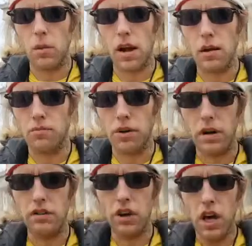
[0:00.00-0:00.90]
way
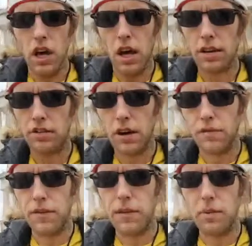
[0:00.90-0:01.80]
abridged,
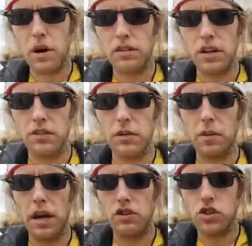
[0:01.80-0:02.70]
except for the
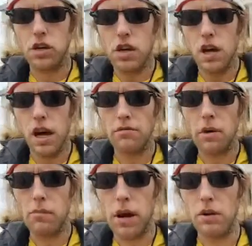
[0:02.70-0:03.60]
participation in
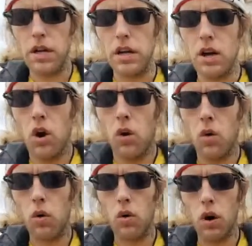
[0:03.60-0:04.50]
rebellion
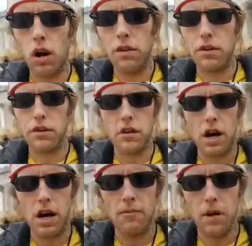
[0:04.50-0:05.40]
or other
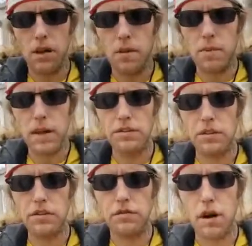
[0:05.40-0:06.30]
crime. The
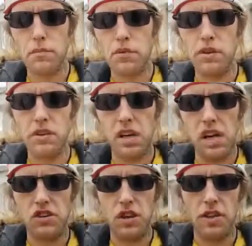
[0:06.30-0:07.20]
basis of
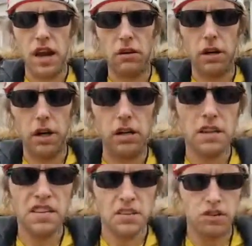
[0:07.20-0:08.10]
representation therein
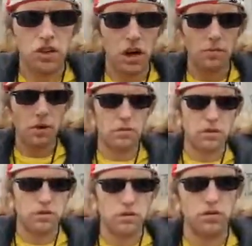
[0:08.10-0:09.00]
shall be
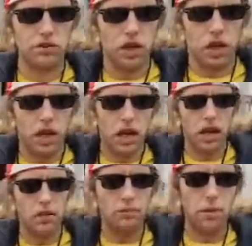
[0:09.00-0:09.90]
reduced
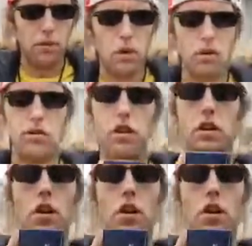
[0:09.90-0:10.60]
in proportion